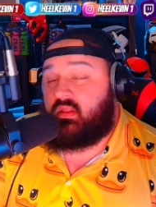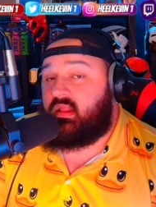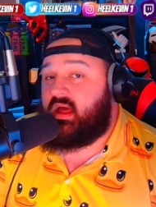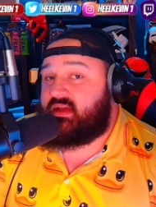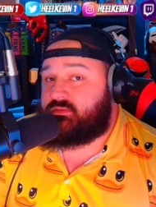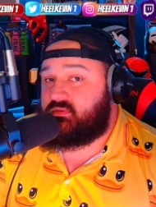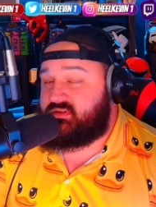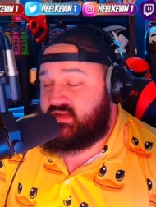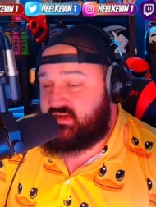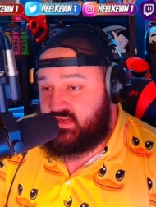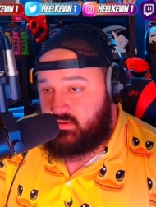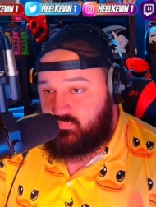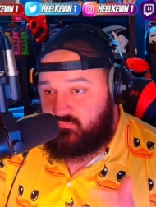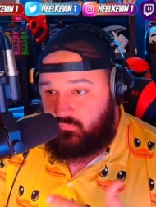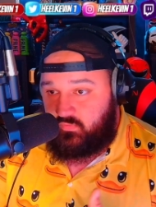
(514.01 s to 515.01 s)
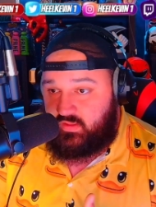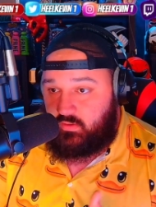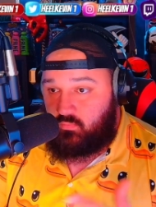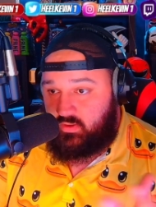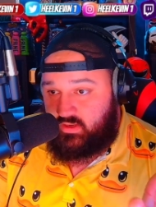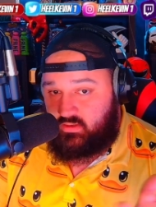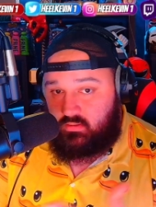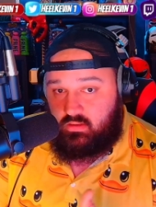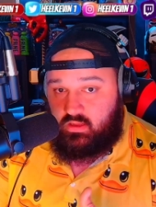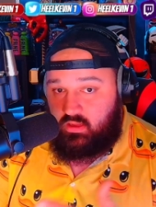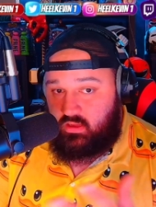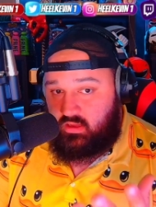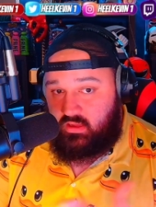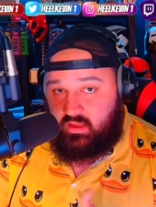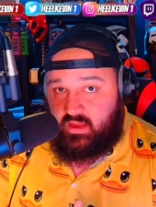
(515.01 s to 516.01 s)
last ones they did before they went
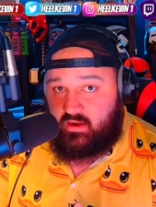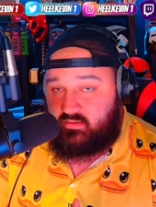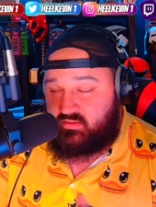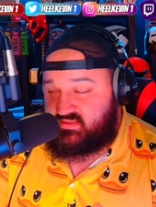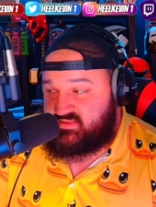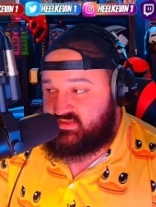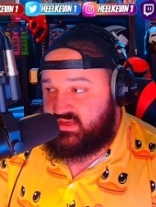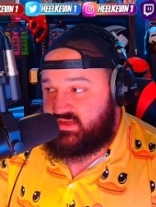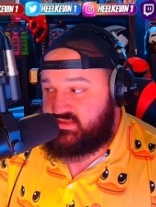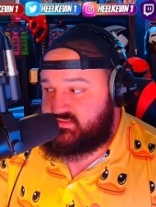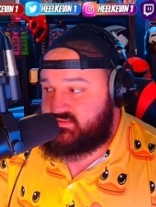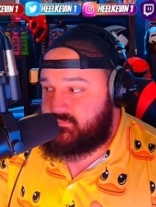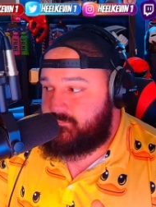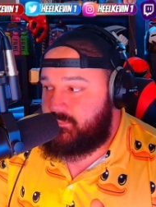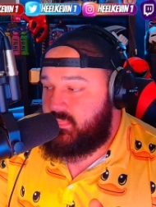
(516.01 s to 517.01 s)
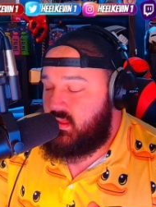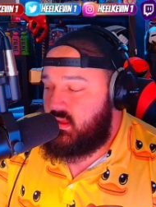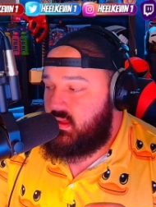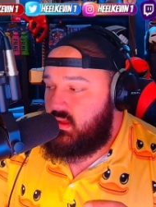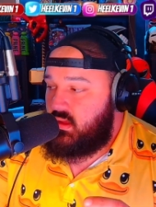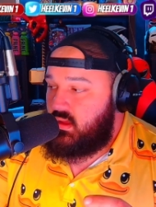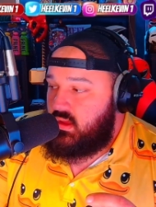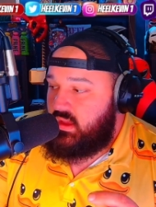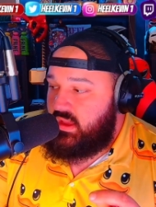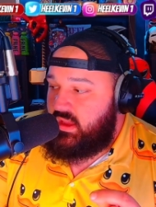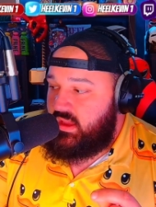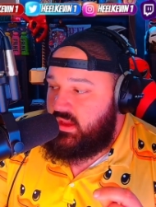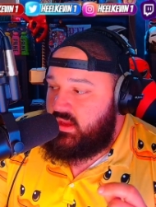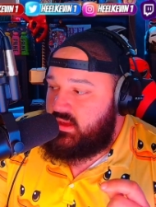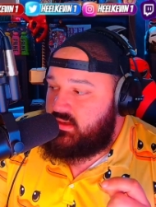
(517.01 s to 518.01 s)
uh, out of the states.
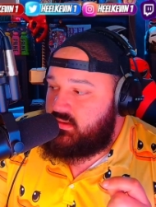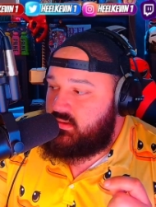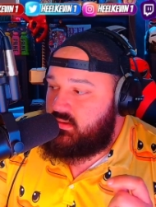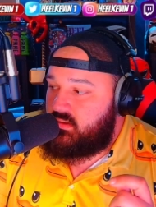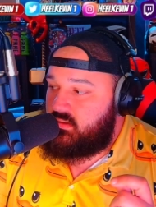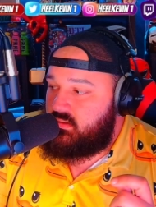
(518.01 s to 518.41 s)
And